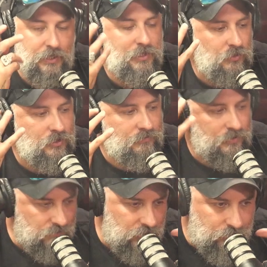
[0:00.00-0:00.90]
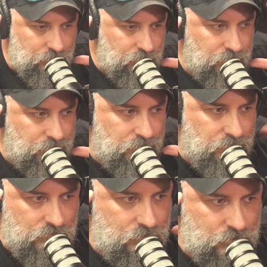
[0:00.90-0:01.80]
I mean, you have a
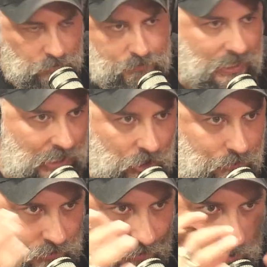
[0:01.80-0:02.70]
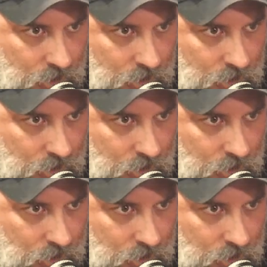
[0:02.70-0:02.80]
dirt bike helmet and